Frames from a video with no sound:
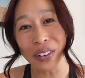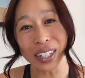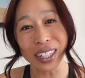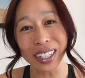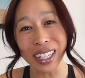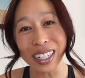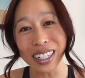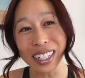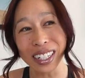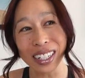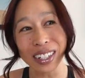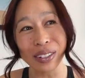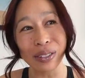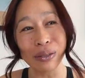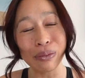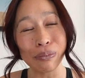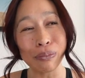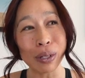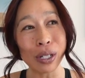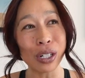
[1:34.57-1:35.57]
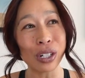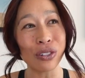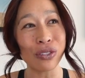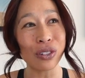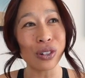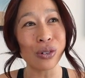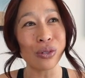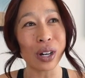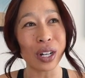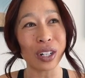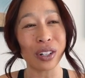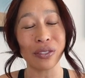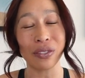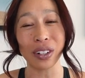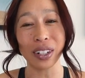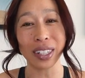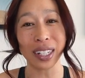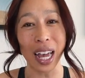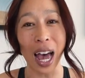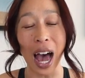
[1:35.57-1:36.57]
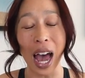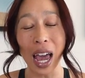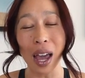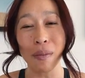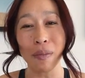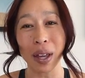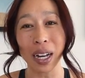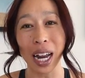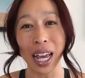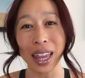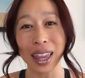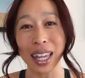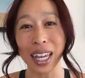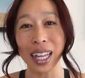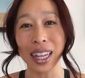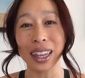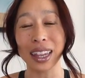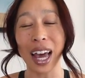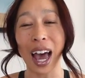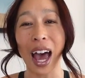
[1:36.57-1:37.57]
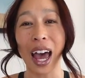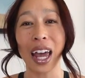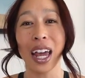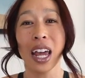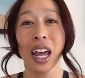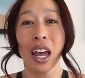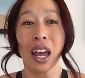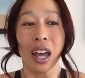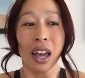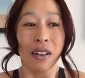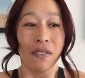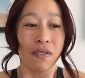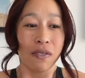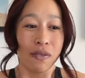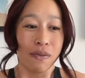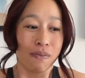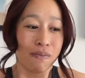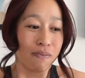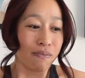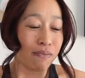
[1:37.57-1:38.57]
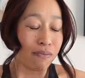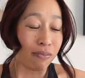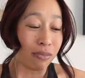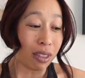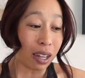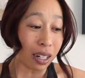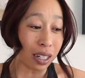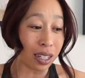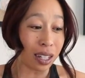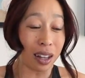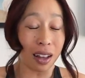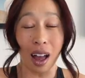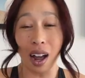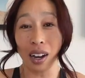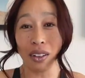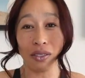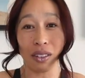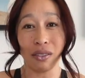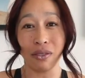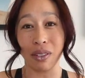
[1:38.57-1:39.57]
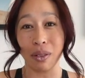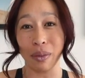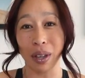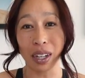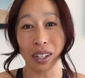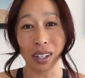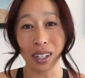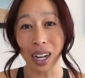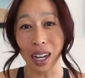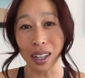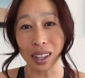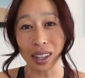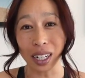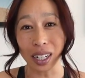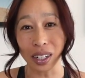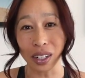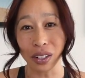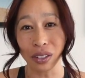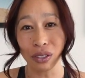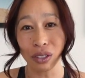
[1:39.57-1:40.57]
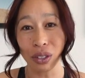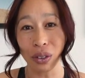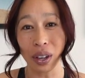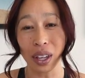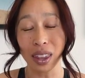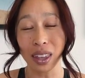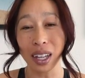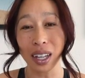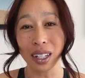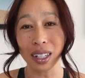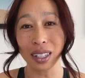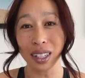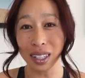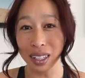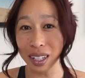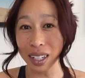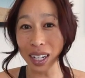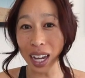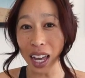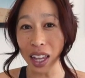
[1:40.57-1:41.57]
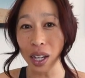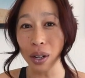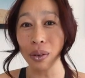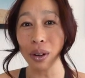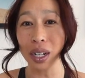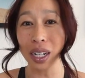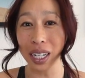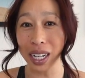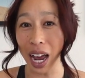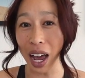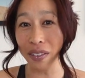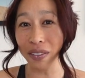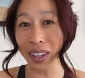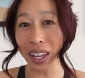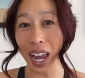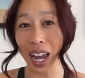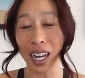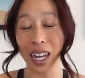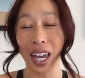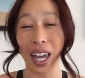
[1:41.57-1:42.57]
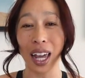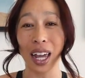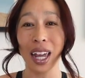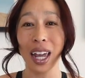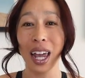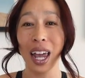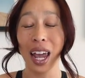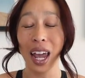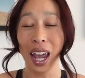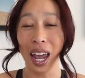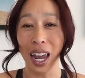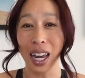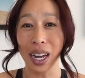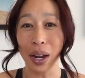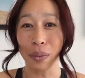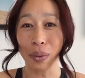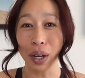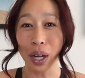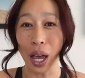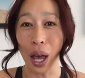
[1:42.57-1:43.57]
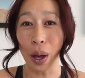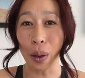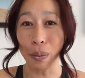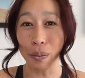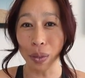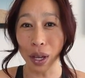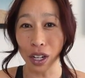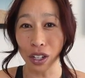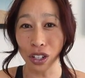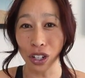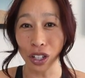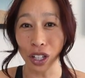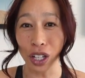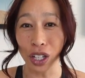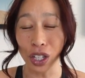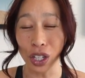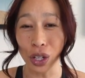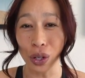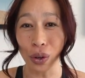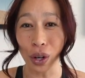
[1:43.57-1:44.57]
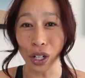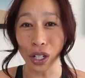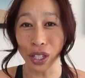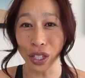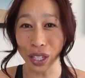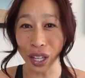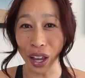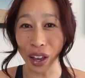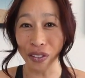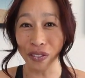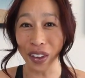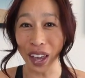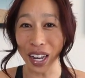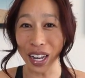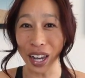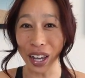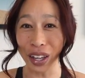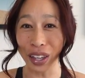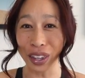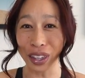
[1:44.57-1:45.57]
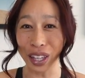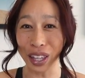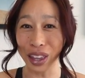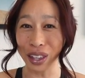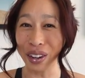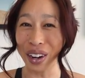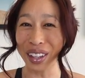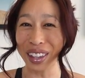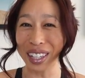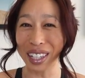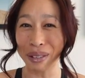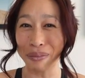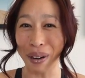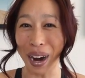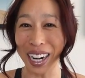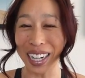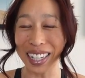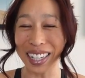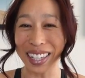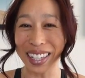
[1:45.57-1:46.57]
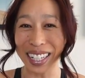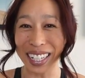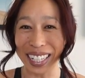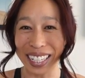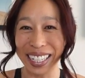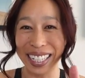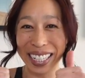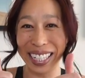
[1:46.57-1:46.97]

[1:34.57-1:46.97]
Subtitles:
It's such a beautiful, wonderful time. And I think that there's a lot of information out there. So I think together we're going to navigate it, and I'm going to help make sure that you are safe and healthy throughout this pregnancy.